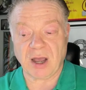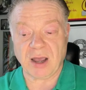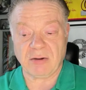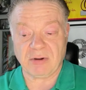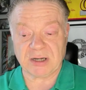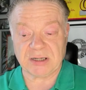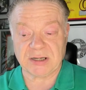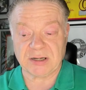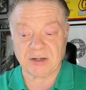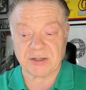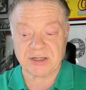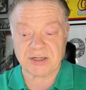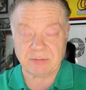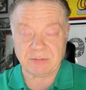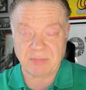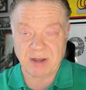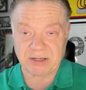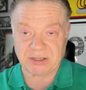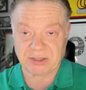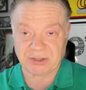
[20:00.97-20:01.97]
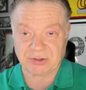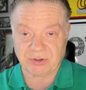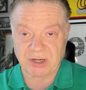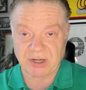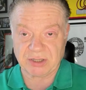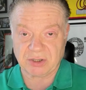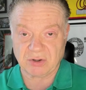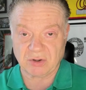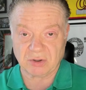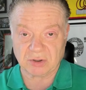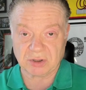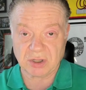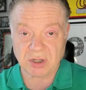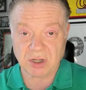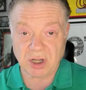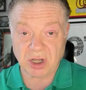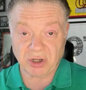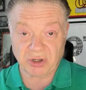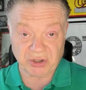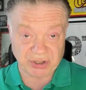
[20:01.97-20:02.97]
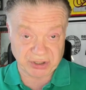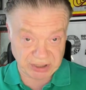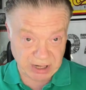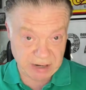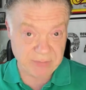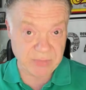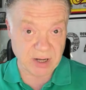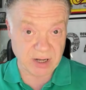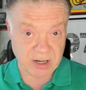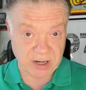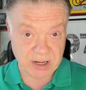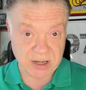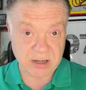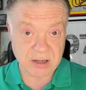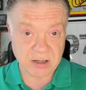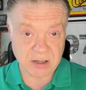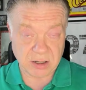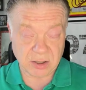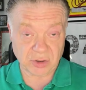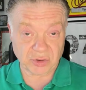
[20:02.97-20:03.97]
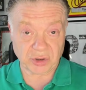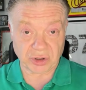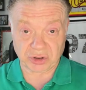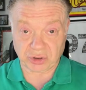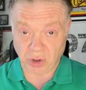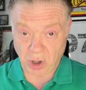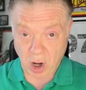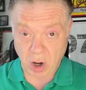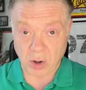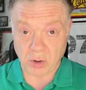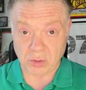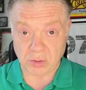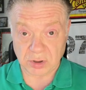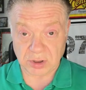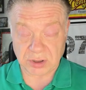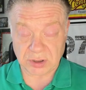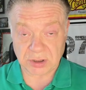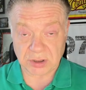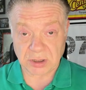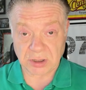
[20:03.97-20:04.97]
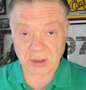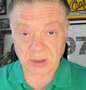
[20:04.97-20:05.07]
I went to Nottingham Magistrates Court. Because seemingly the trolls